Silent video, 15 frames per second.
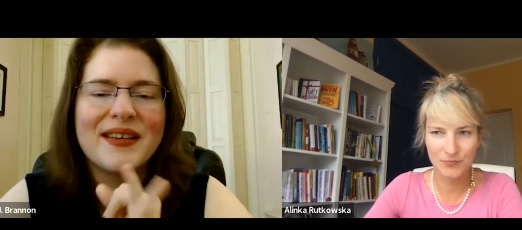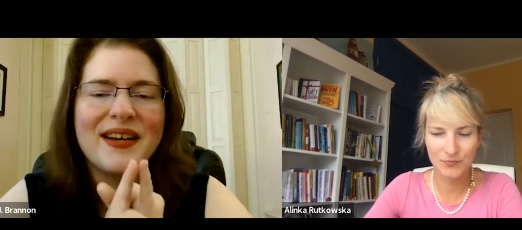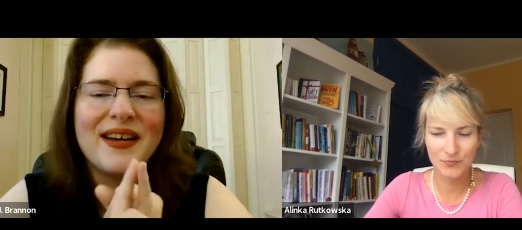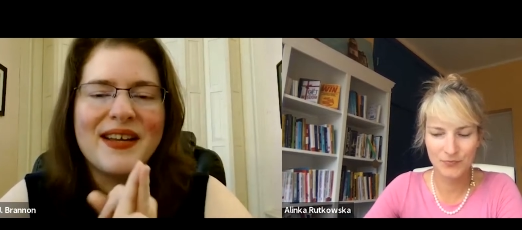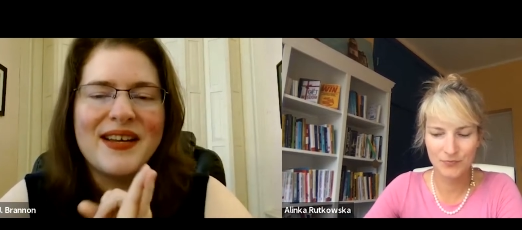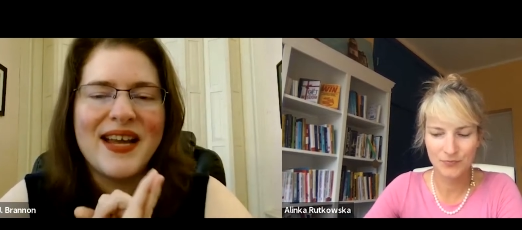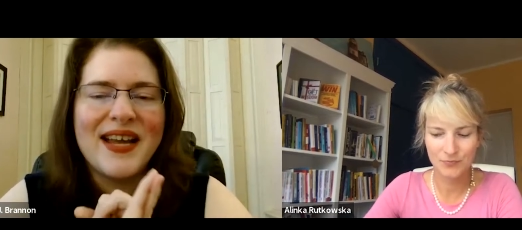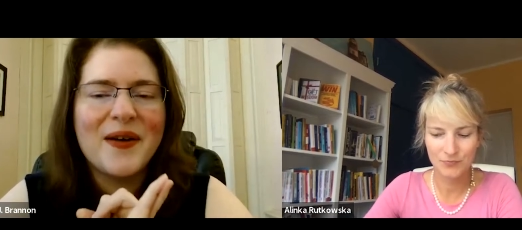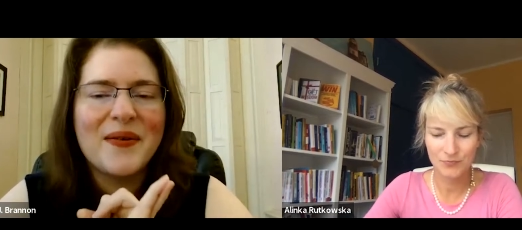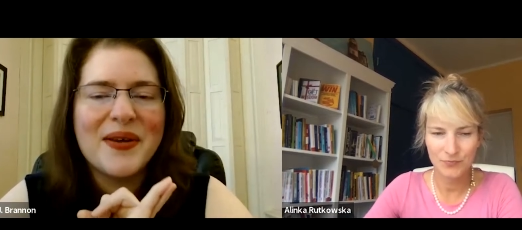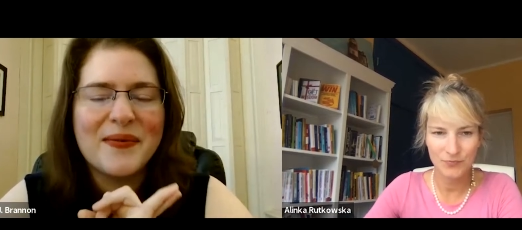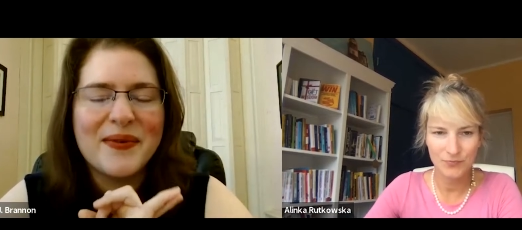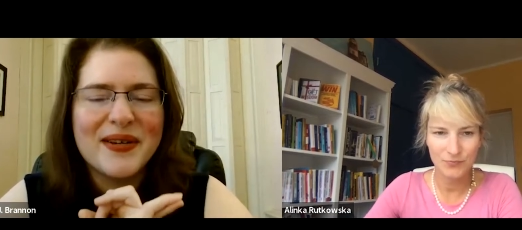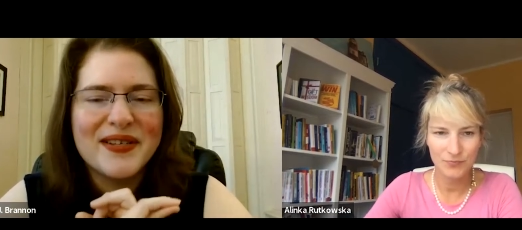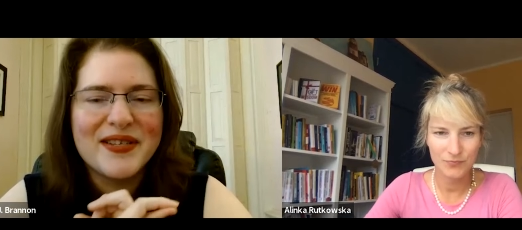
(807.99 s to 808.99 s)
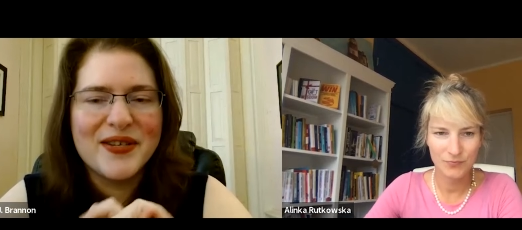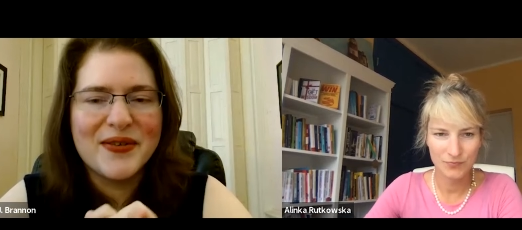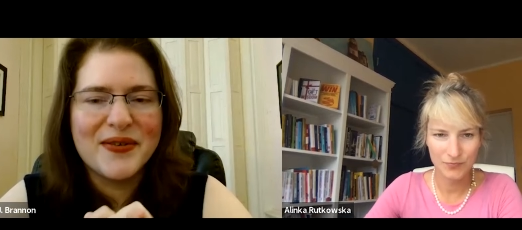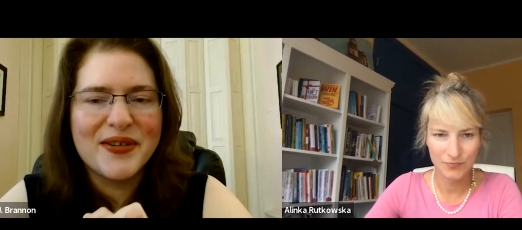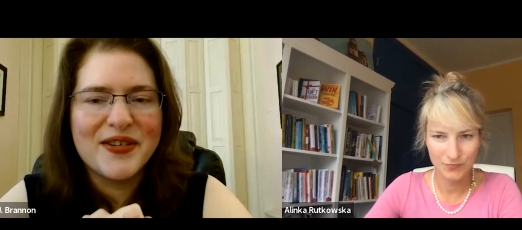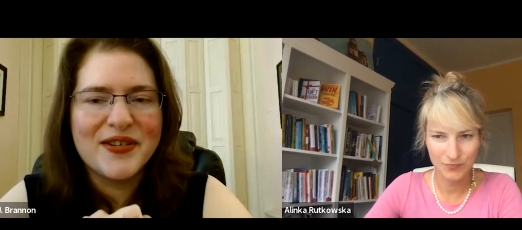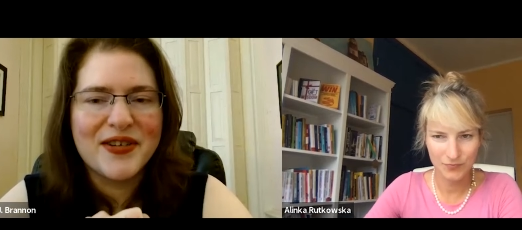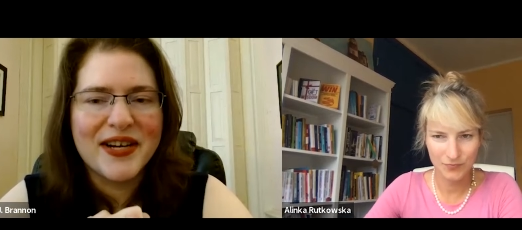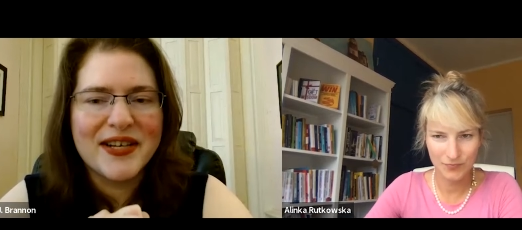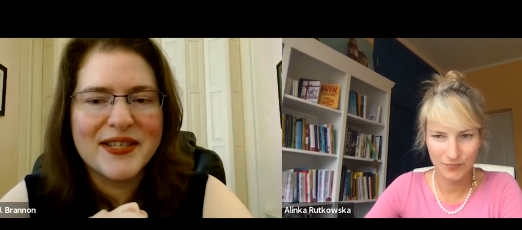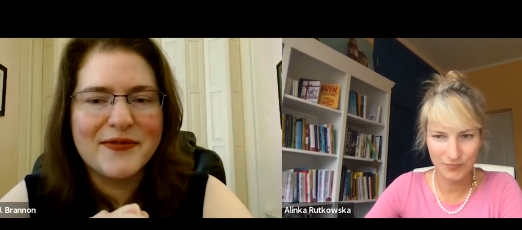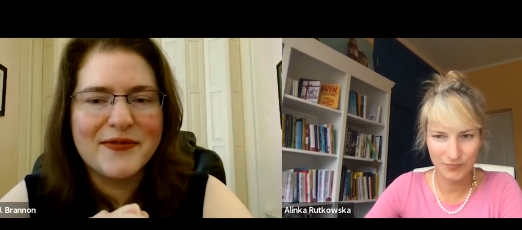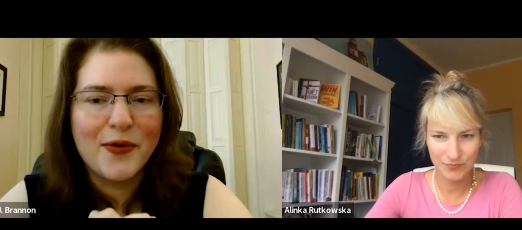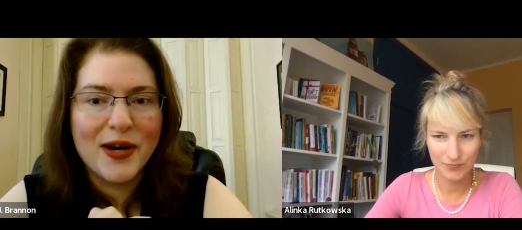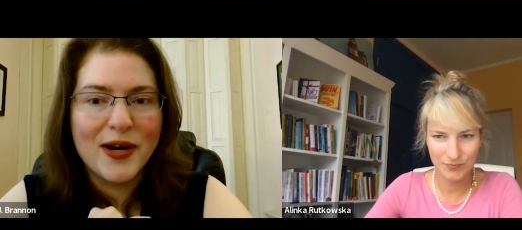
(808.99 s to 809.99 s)
Speaker 1: Uh, now we want to
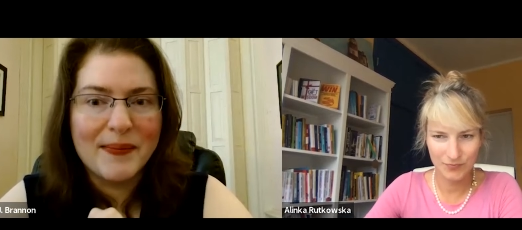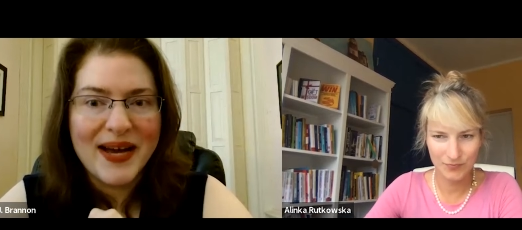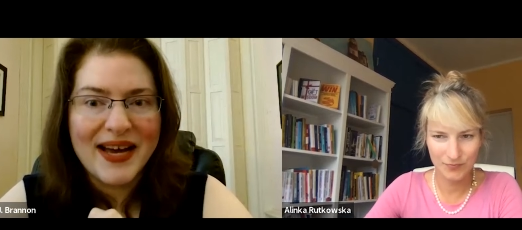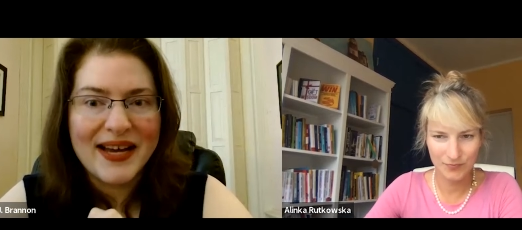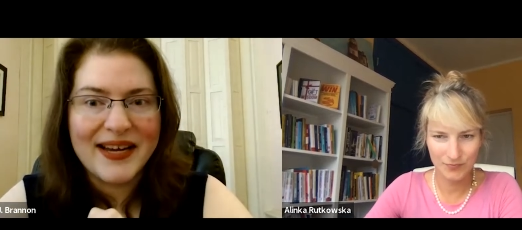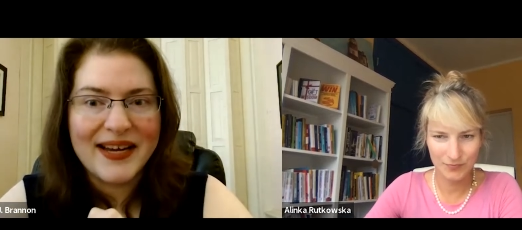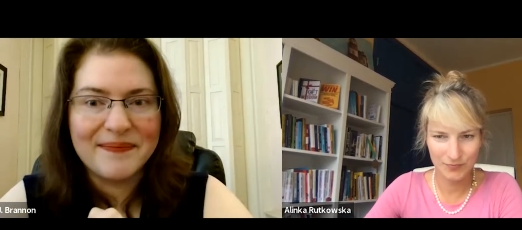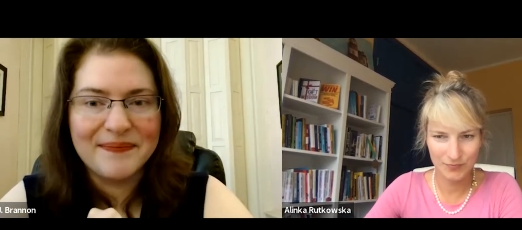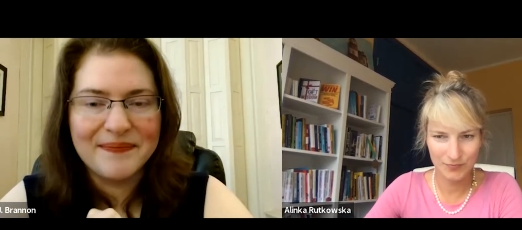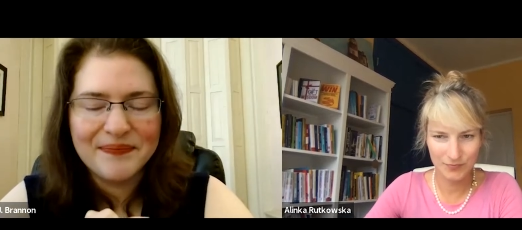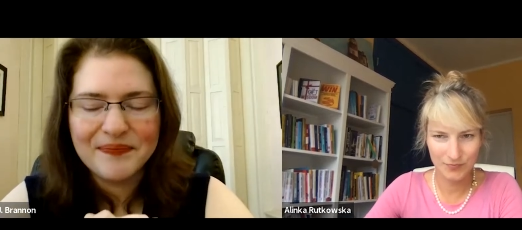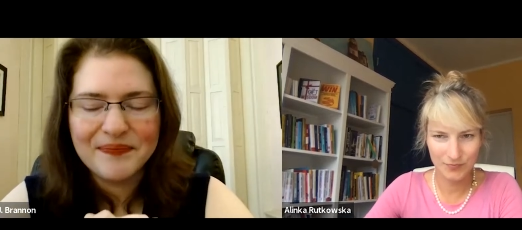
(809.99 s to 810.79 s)
address formatting.